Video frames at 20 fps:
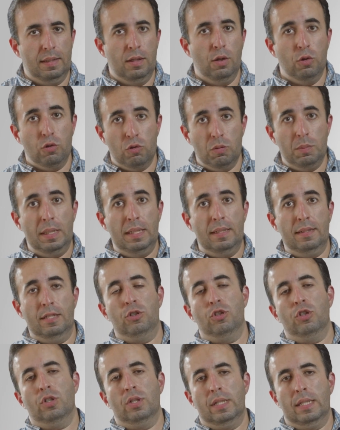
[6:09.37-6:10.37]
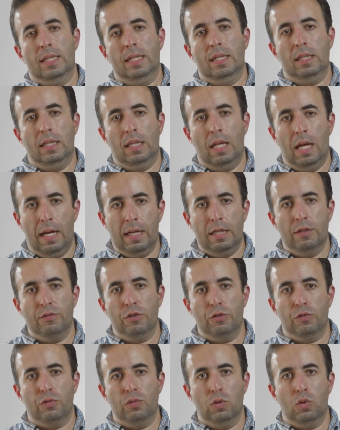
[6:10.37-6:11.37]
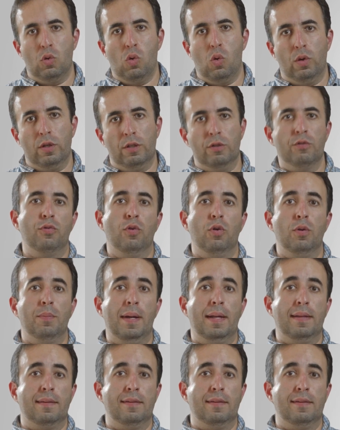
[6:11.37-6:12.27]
Those mean that you're going to get a lot of different recording formats.